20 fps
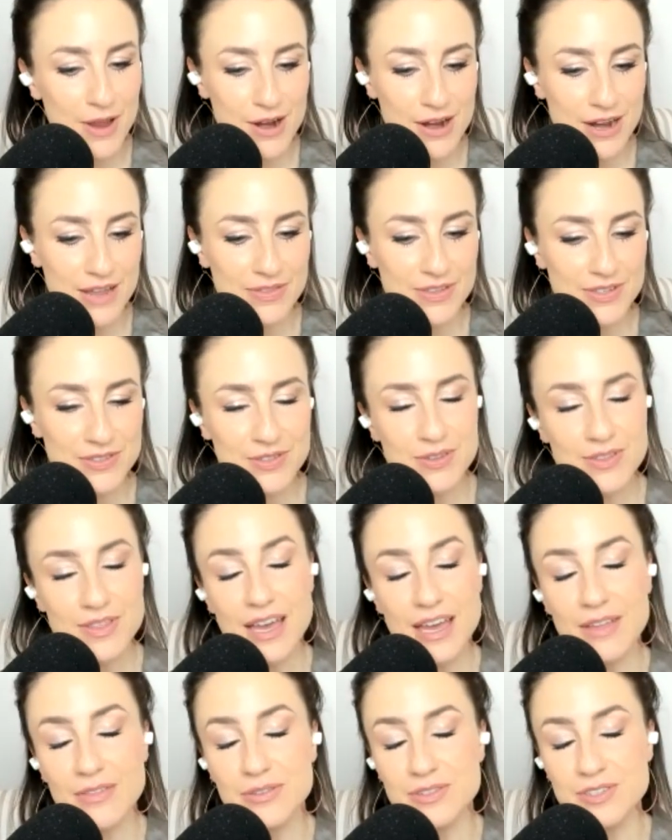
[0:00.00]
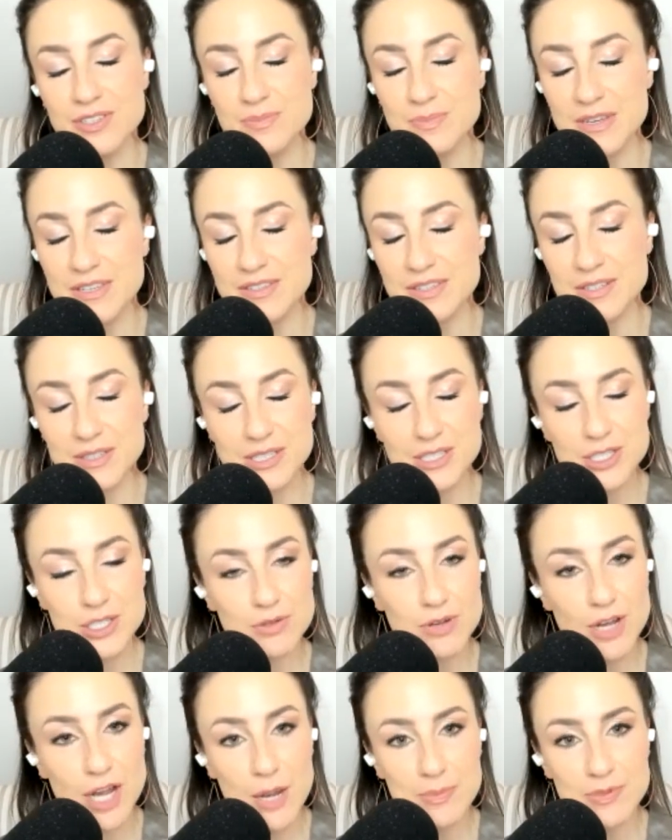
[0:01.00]
All right. This or that. There's basically
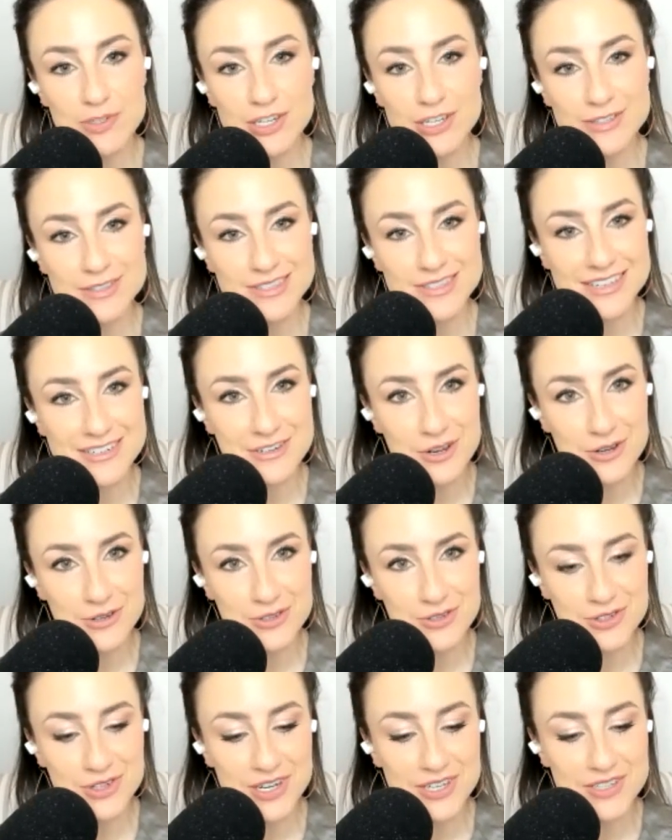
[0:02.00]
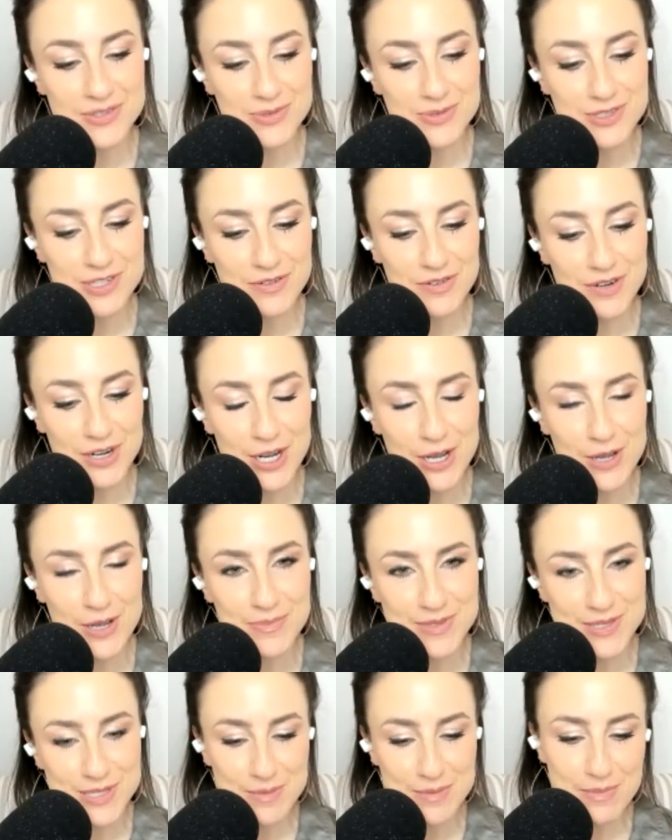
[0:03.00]
two options. No stress, whichever
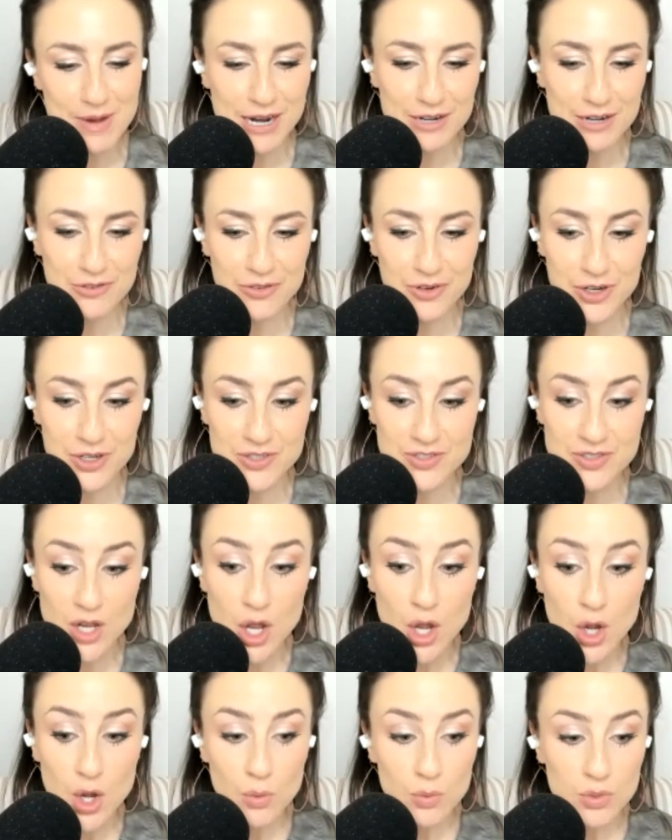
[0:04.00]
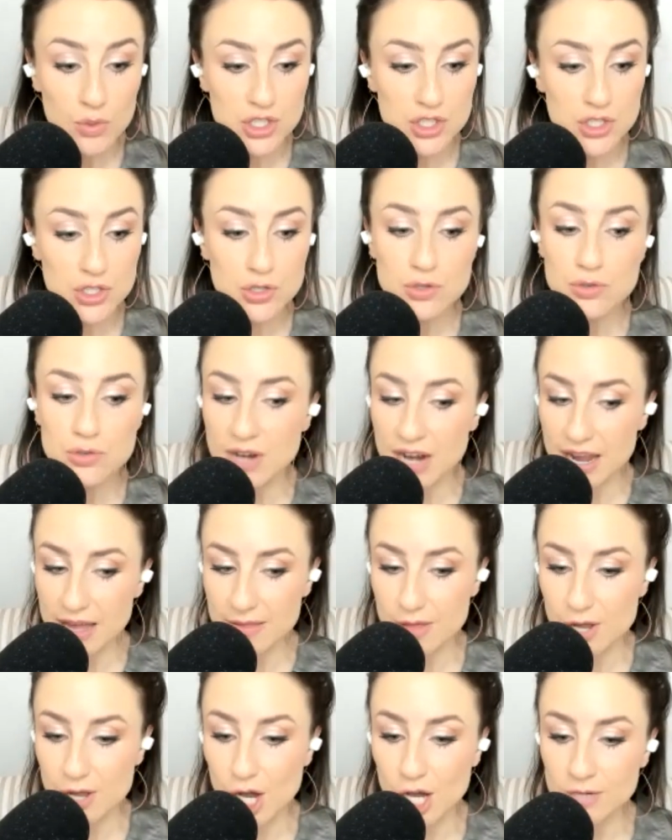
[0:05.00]
comes to mind first. Would you
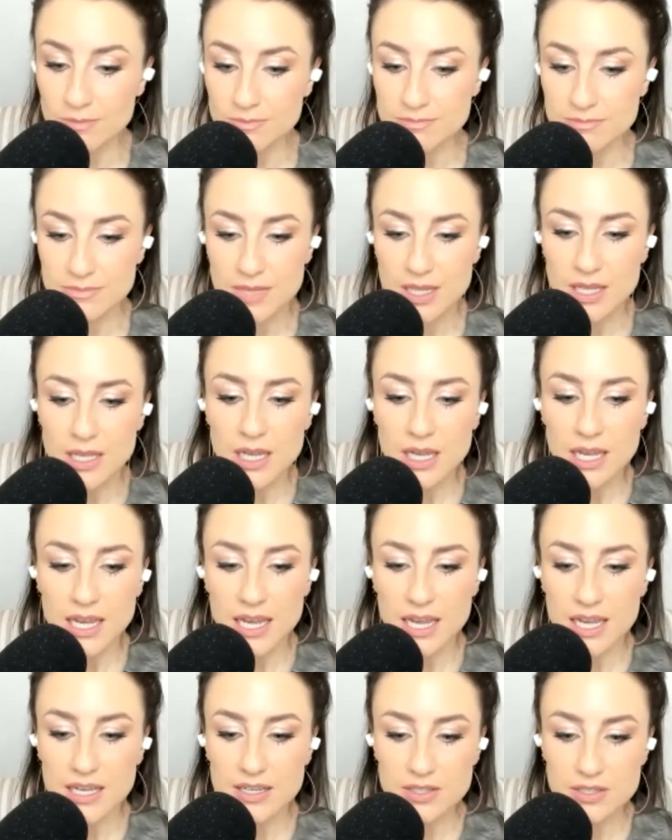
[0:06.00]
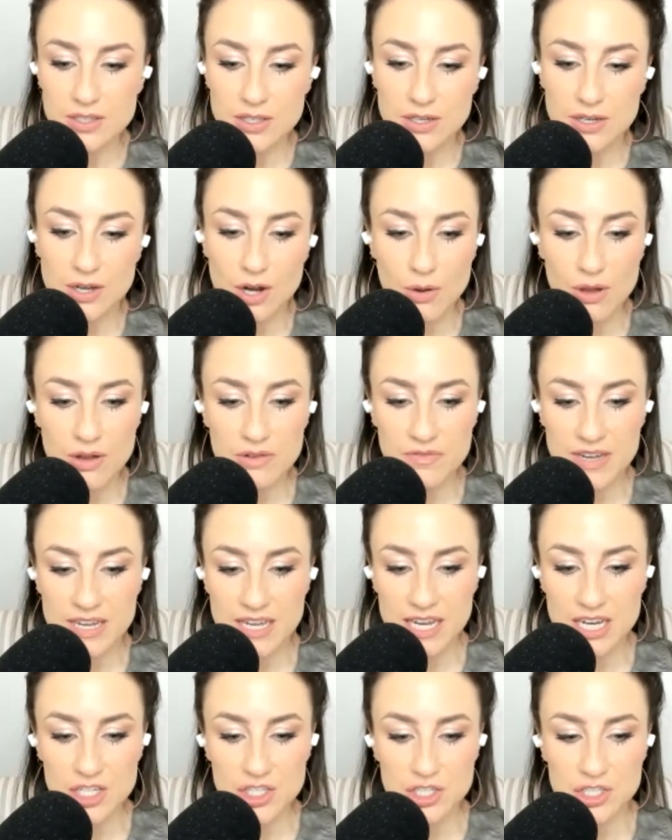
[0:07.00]
rather go on
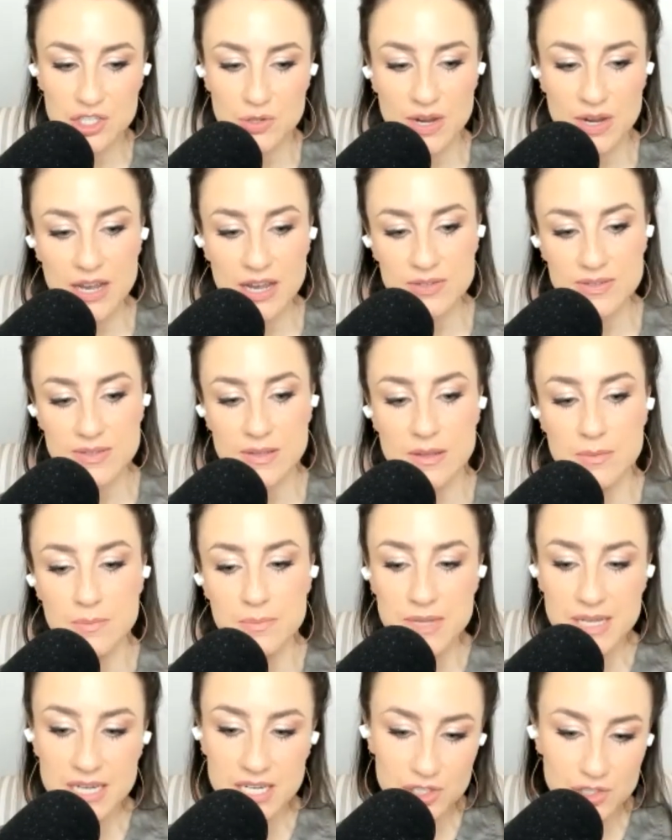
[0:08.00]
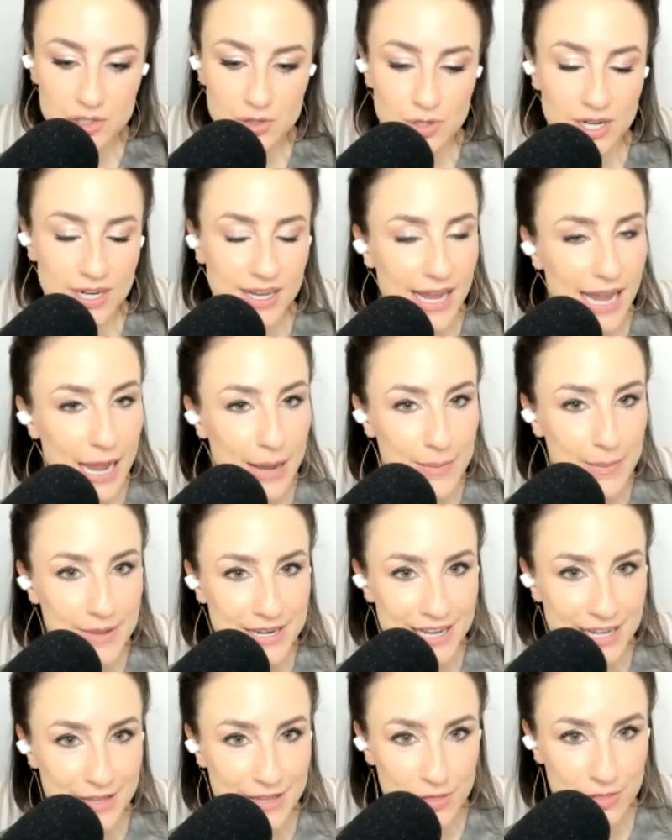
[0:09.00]
vacation to a house on the beach or a
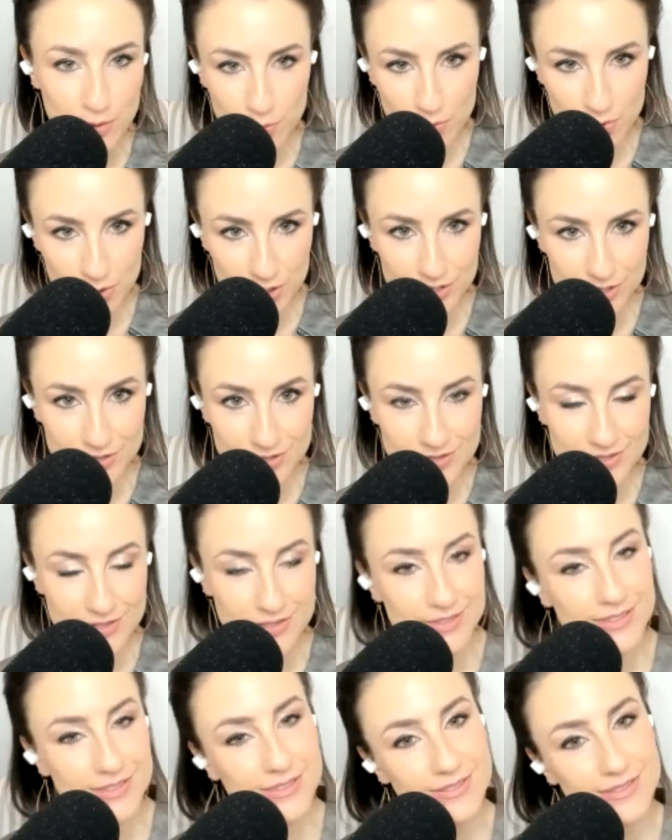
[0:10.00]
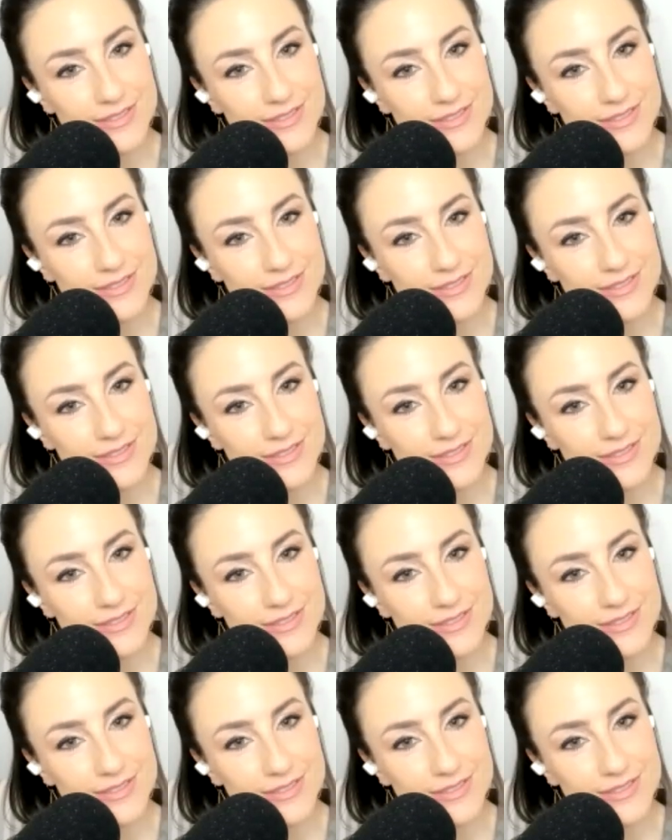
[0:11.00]
cabin in the woods?